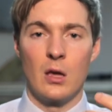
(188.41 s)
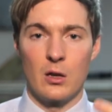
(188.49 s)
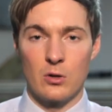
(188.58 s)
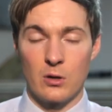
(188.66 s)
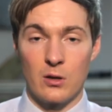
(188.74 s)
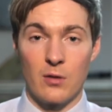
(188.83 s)

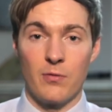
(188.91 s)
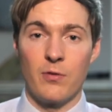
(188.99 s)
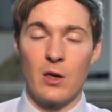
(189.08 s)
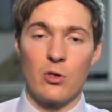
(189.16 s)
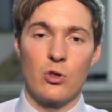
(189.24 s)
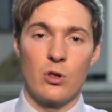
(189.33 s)
and turned into
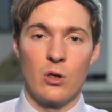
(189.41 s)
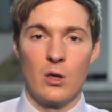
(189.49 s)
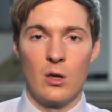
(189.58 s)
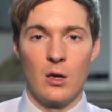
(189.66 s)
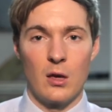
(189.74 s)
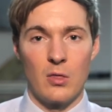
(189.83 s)
fish
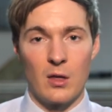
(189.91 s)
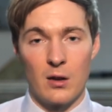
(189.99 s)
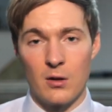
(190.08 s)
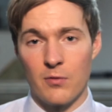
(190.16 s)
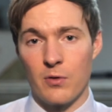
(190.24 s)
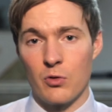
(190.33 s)
and then
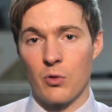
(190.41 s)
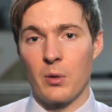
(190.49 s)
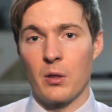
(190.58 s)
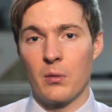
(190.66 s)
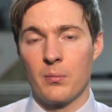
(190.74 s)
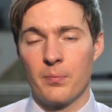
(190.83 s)
into
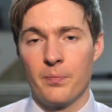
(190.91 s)
fishermen.